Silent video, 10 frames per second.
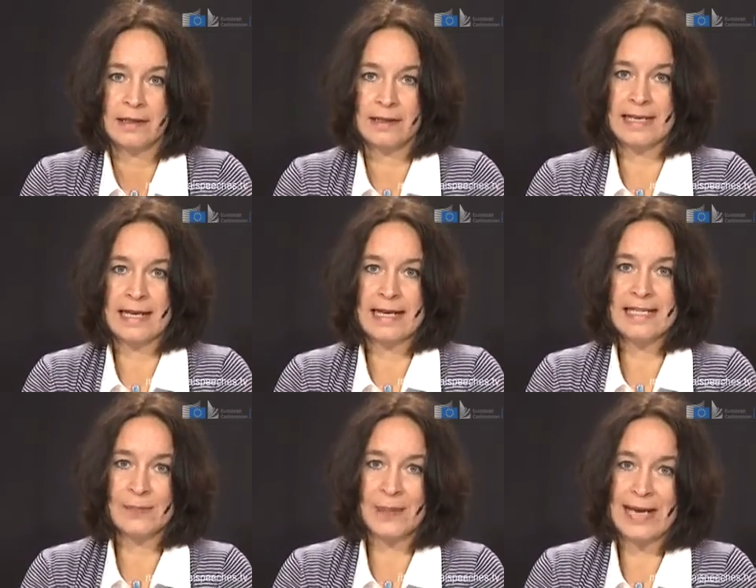The
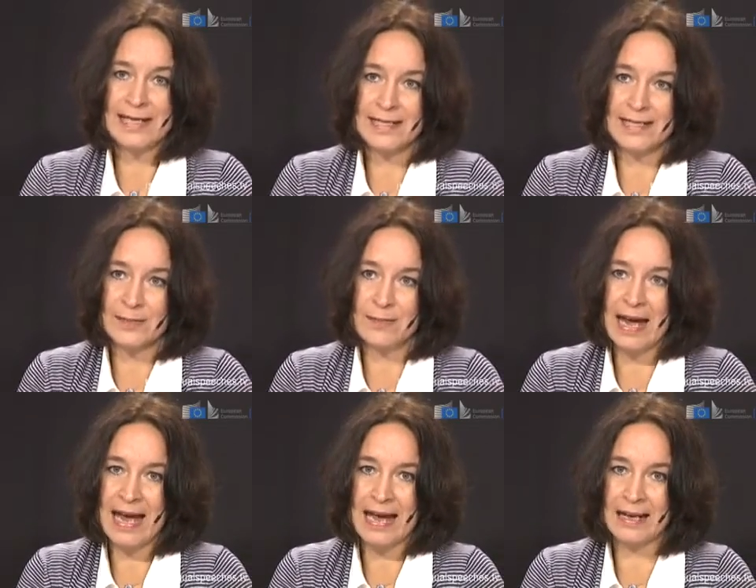independent
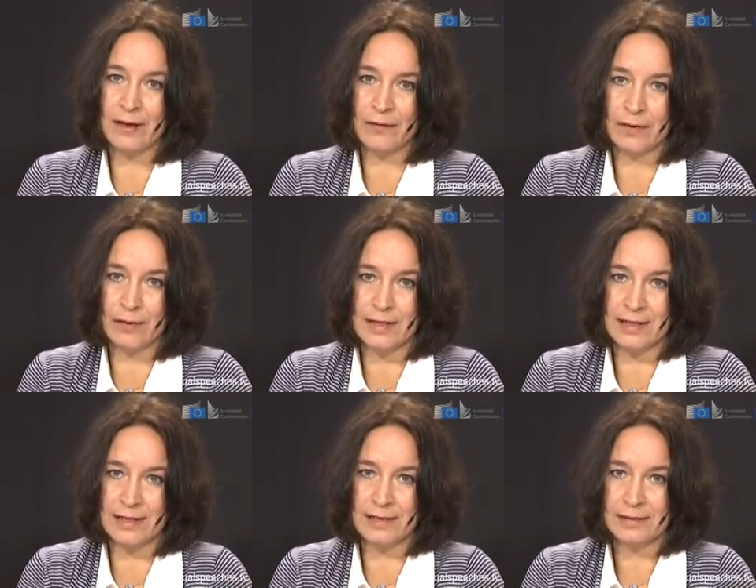mayor of
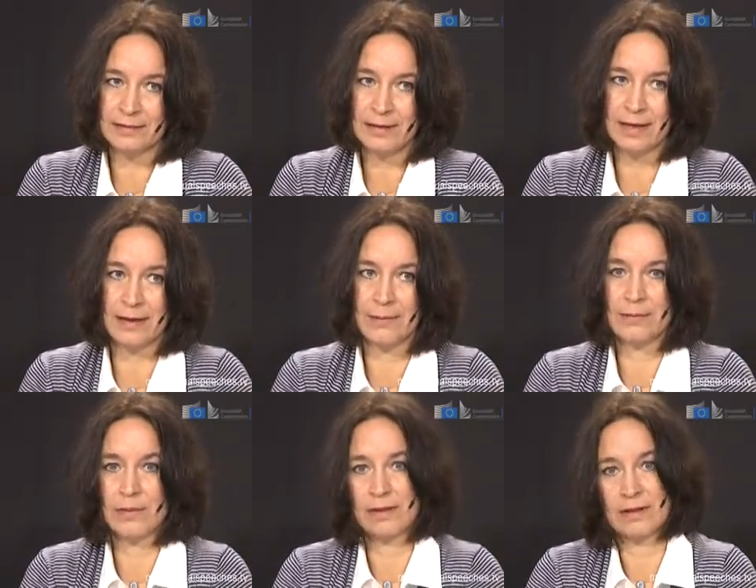London,
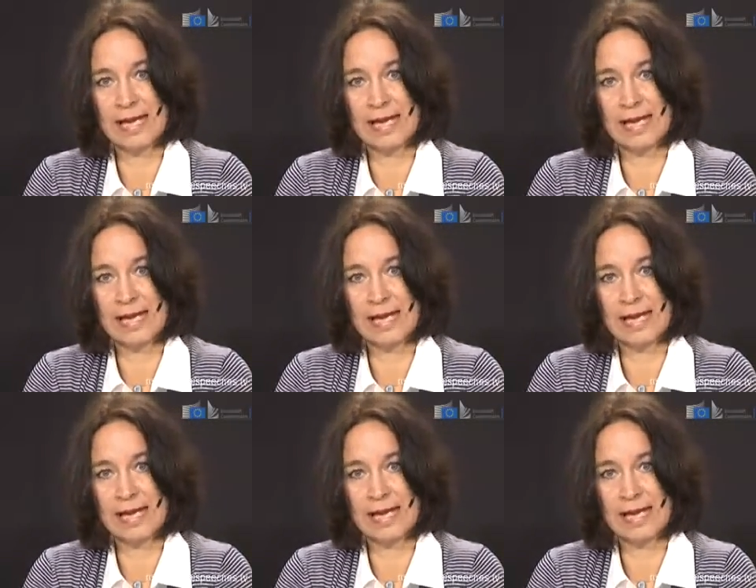um,